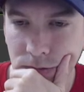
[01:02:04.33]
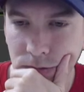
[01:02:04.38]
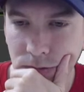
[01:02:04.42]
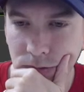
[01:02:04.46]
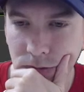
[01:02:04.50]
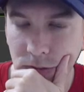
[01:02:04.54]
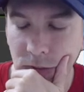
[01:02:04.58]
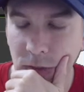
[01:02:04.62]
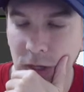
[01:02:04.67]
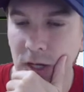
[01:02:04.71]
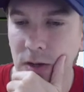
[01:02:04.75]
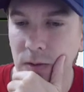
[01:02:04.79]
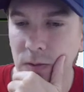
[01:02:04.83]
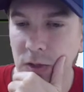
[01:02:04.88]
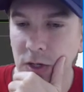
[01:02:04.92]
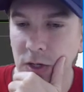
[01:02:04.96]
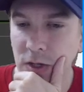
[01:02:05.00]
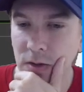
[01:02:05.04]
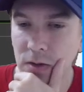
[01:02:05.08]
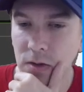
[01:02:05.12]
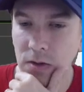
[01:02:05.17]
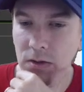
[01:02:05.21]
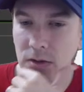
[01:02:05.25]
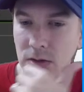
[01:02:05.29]
Yeah, I'm
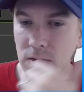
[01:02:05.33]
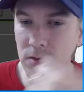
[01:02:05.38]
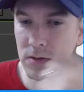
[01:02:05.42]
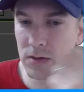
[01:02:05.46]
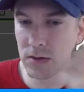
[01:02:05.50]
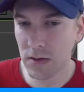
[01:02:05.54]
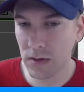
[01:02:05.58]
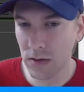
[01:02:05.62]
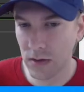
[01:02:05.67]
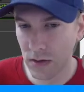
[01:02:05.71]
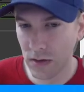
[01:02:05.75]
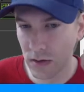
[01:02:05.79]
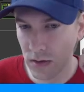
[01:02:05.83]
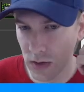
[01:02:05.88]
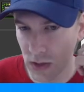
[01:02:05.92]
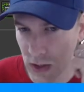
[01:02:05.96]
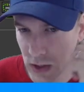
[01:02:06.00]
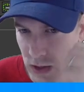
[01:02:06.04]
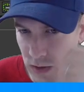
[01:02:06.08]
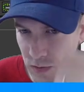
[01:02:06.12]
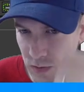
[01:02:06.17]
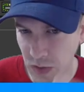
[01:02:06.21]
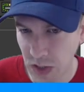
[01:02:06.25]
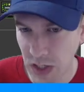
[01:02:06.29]
either
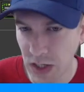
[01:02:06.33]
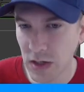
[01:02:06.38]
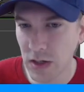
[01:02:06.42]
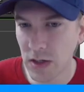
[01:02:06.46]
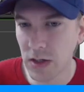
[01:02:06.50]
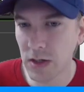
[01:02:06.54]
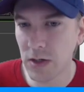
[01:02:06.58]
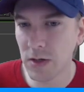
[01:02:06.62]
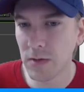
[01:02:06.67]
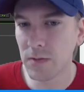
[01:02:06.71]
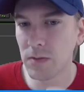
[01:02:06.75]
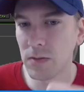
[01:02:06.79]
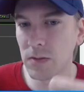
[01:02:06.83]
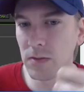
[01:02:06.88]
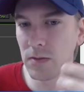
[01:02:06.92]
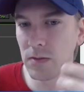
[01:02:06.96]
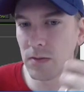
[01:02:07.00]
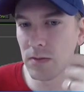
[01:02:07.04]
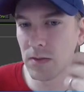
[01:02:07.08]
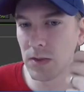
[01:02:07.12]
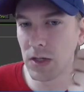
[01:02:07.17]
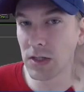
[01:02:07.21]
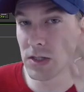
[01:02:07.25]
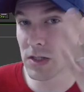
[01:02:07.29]
speeding it up.
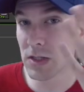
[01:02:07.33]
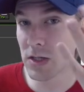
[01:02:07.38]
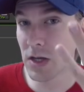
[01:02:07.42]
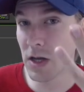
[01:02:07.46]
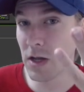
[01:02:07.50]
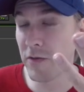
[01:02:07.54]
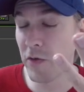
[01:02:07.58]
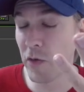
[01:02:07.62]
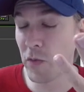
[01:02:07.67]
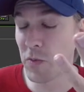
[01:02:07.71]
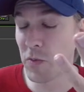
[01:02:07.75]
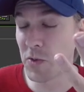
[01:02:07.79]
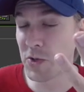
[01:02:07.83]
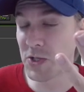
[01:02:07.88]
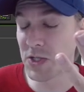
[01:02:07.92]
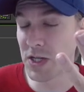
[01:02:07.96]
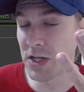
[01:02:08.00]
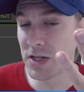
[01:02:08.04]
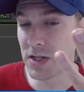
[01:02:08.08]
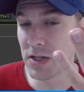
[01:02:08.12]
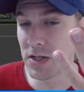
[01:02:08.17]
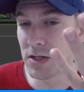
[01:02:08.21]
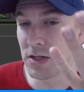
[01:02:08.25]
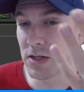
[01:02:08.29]
It's kind of a
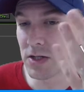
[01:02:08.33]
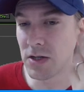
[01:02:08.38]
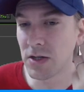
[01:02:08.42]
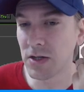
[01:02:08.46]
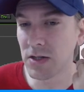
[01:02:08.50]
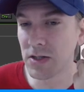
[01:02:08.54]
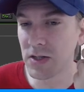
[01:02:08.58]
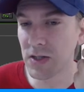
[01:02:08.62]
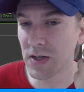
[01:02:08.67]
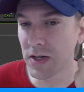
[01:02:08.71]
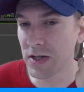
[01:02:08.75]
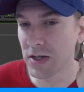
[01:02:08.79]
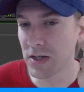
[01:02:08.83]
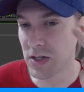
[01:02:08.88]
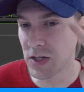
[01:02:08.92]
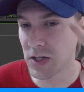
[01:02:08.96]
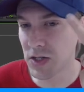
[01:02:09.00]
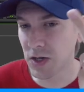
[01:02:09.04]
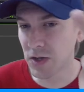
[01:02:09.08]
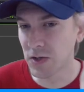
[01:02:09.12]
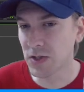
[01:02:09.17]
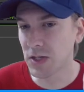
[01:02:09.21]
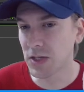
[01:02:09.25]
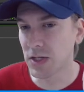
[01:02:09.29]
percentage. It's like it
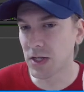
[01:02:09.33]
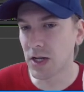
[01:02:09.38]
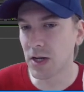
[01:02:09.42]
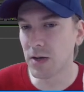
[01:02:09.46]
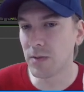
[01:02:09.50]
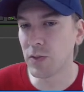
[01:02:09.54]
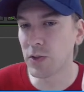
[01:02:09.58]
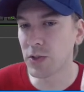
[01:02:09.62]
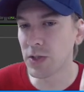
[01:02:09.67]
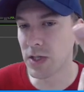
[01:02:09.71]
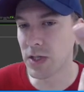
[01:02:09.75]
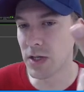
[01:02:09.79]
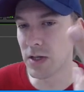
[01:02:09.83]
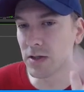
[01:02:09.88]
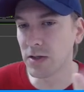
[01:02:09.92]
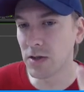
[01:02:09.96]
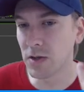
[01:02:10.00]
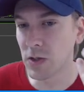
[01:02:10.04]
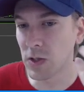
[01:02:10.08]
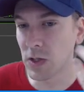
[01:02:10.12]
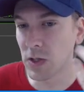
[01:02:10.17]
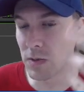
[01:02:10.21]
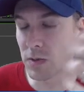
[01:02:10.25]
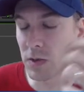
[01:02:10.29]
starts at 10% and
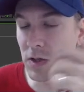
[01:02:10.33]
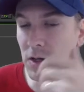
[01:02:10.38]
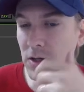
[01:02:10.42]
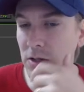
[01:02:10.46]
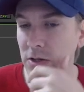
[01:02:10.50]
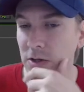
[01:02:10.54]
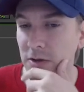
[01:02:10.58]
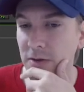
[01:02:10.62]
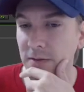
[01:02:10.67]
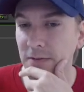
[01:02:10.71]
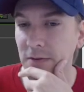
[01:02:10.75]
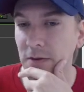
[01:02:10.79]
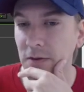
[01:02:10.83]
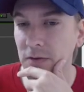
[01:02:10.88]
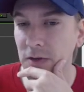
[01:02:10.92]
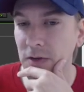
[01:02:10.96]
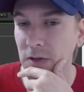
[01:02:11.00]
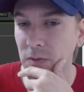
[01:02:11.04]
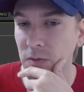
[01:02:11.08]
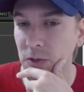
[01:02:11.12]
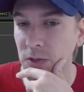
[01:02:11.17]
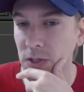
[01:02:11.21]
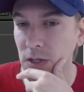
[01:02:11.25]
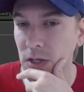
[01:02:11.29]
goes up to
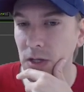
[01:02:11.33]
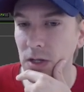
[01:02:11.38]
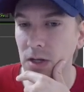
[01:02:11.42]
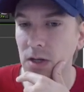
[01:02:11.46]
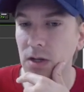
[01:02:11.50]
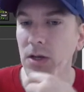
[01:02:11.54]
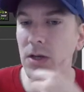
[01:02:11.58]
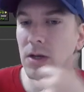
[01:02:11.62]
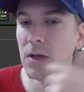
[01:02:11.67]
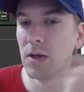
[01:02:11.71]
150%.